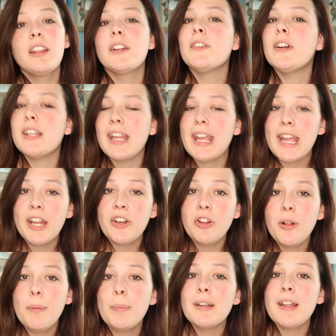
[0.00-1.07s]
They're fun to
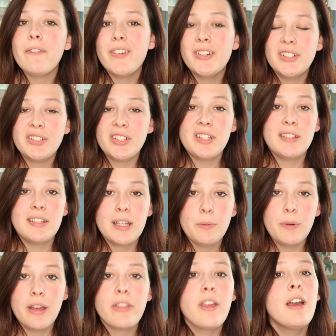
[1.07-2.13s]
handle, but not fun to just
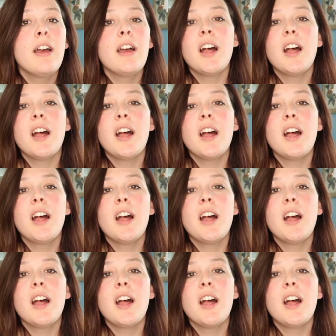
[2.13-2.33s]
sit with.